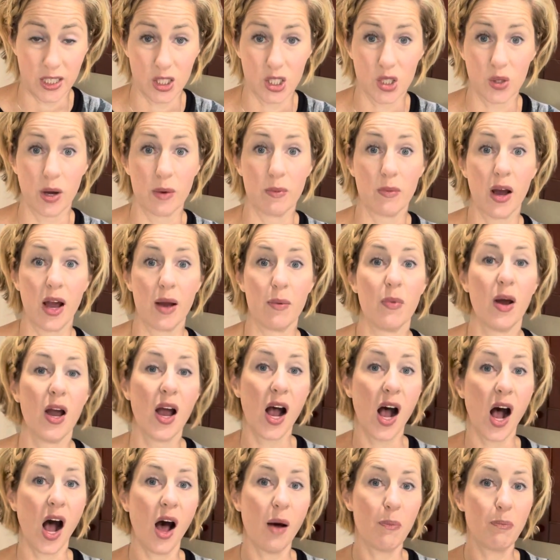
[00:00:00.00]
So I'm
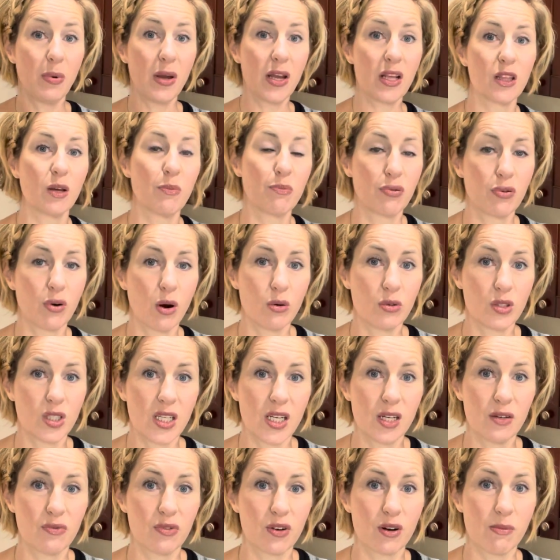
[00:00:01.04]
upping the
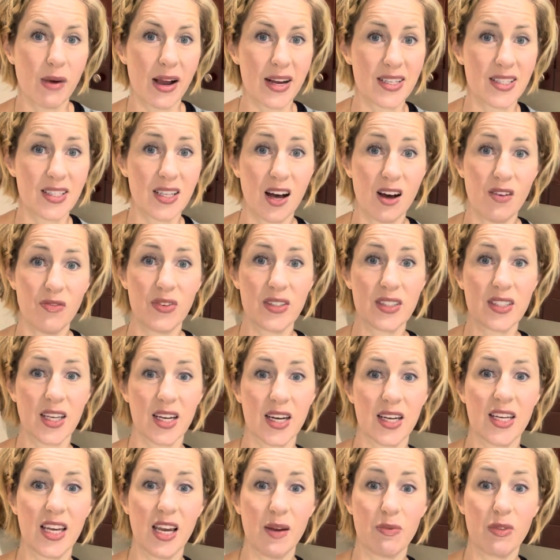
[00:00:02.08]
protein for myself. It's gonna
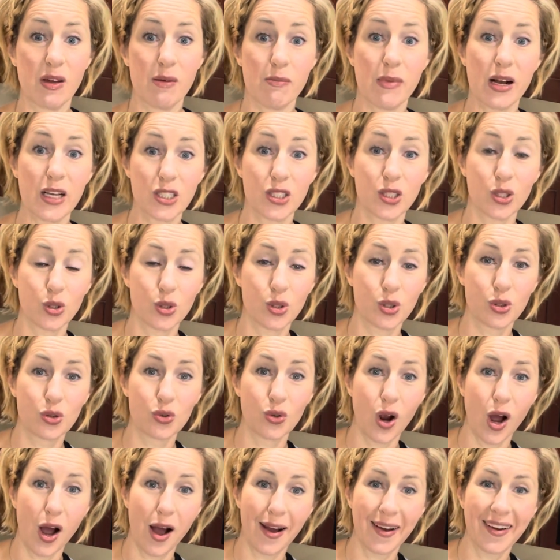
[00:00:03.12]
keep the muscles
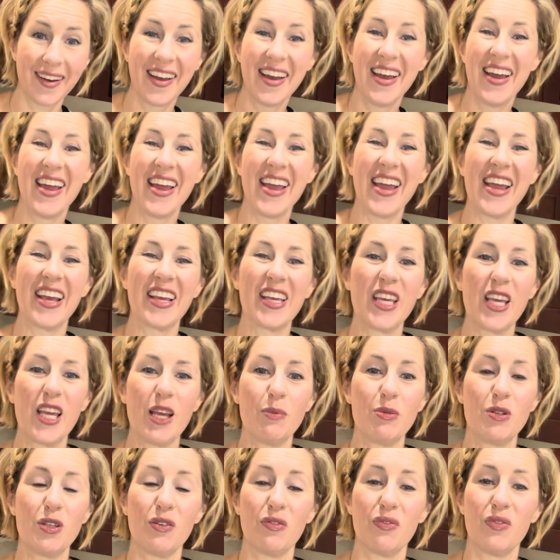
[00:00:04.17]
strong. It
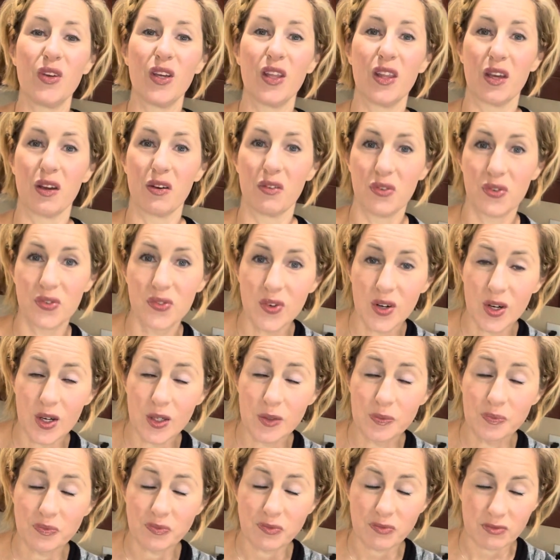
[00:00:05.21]
keeps you feeling
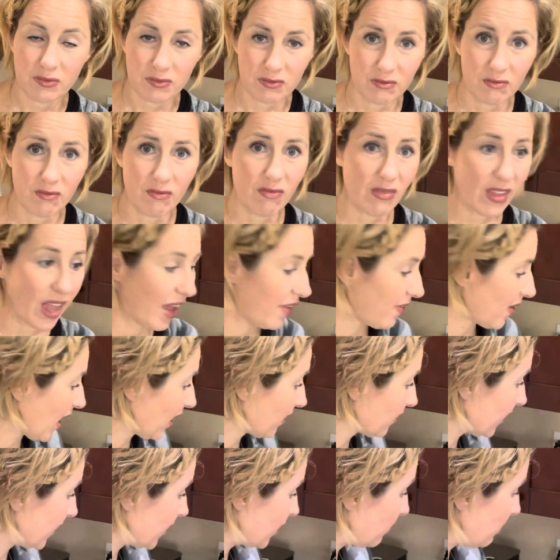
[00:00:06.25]
full. And that
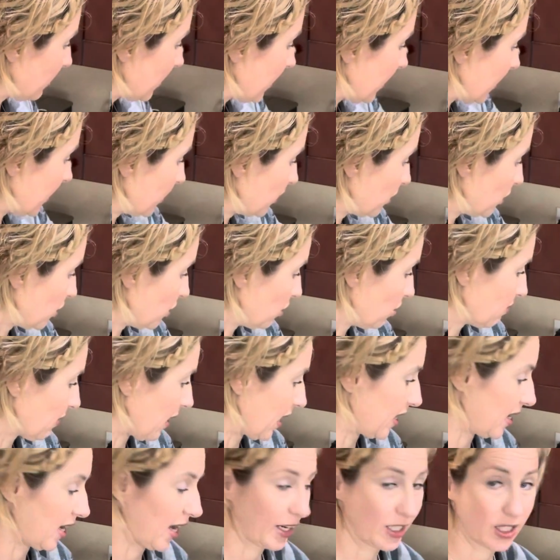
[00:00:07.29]
leads me into my
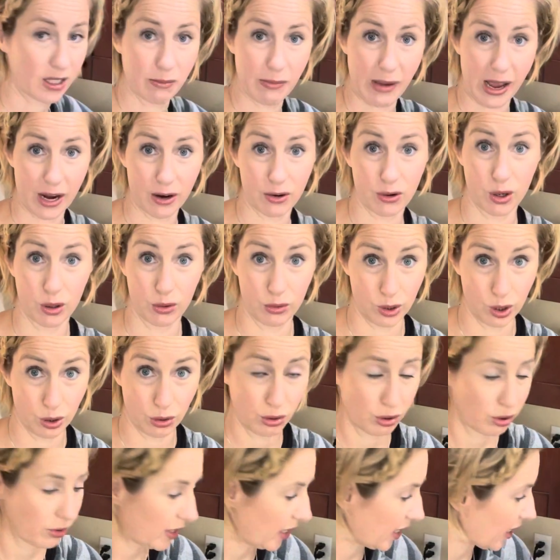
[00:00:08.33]
next
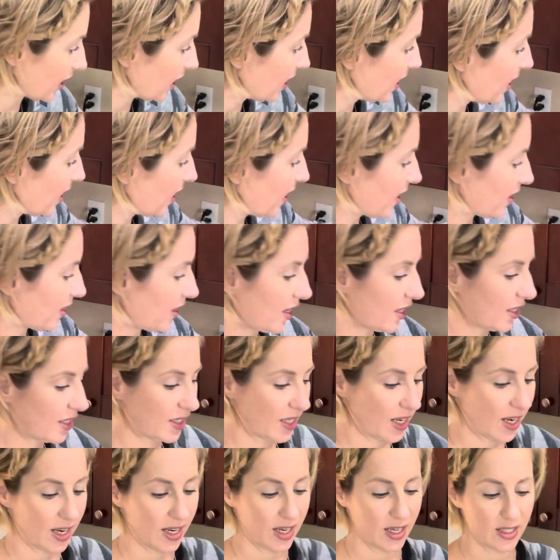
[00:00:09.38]
macronutrient. This
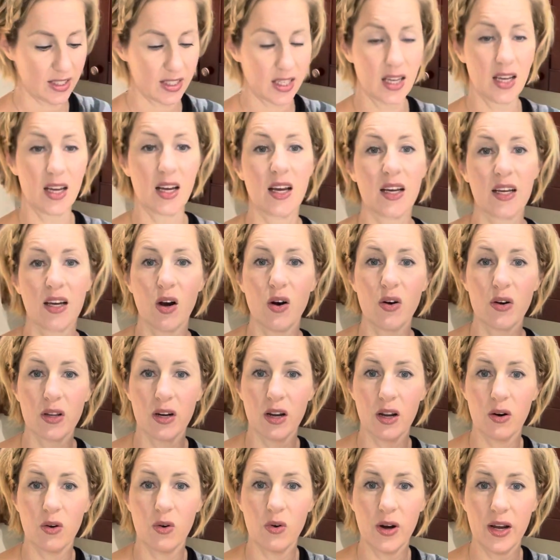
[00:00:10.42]
is
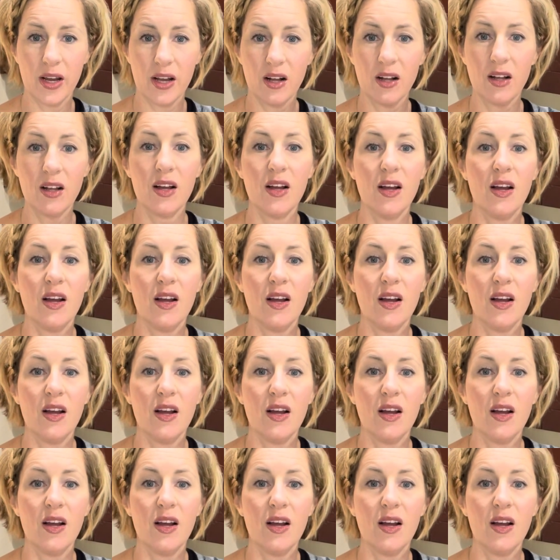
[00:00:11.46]
coconut oil.